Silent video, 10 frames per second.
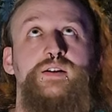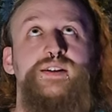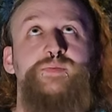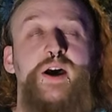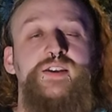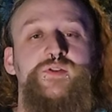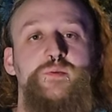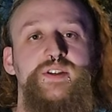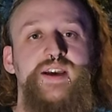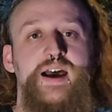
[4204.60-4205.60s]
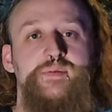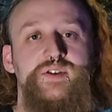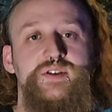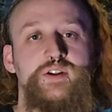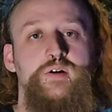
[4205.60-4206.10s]
spikes from the top
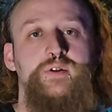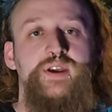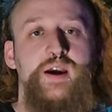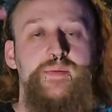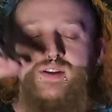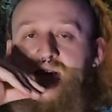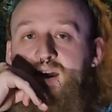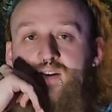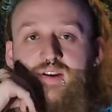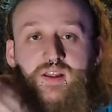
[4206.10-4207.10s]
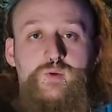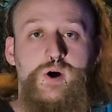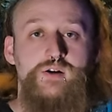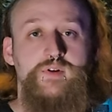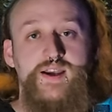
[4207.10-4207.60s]
slowly coming down and the
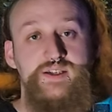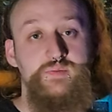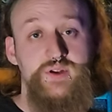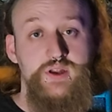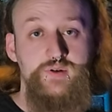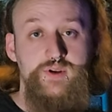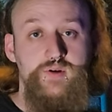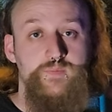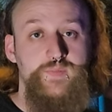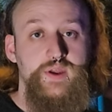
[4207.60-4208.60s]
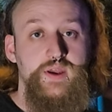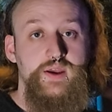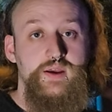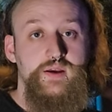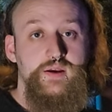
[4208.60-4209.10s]
water rising below you.
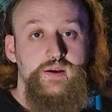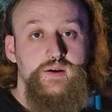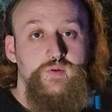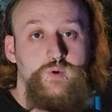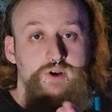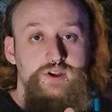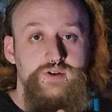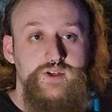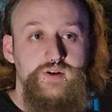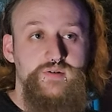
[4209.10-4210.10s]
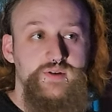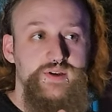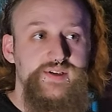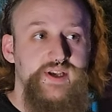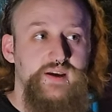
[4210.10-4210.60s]
What do you do?
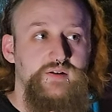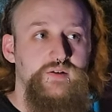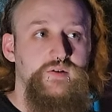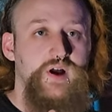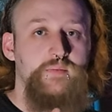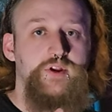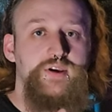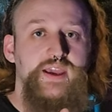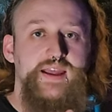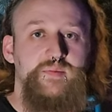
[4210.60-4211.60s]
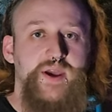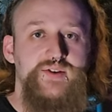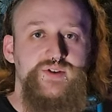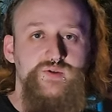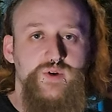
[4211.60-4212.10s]
He was like, I'm looking at the
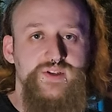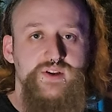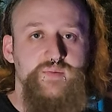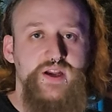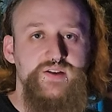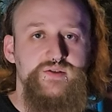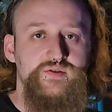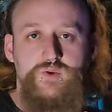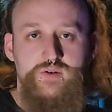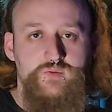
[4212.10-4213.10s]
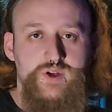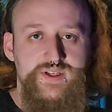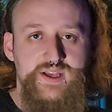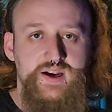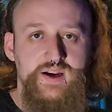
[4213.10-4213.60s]
pedestals. What's on the pedestals? What
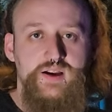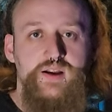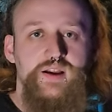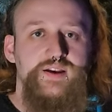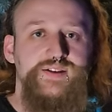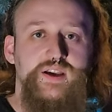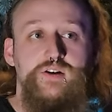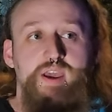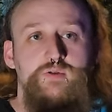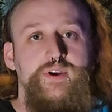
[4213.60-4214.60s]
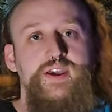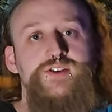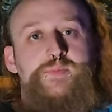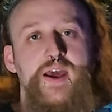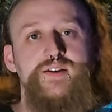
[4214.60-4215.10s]
what's there? He's like, okay, well
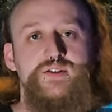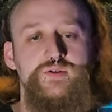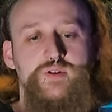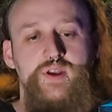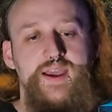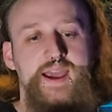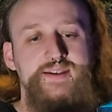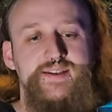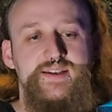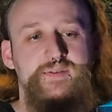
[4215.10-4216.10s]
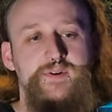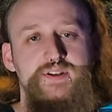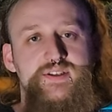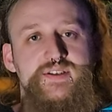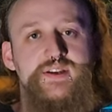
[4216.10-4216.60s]
each pedestal has a different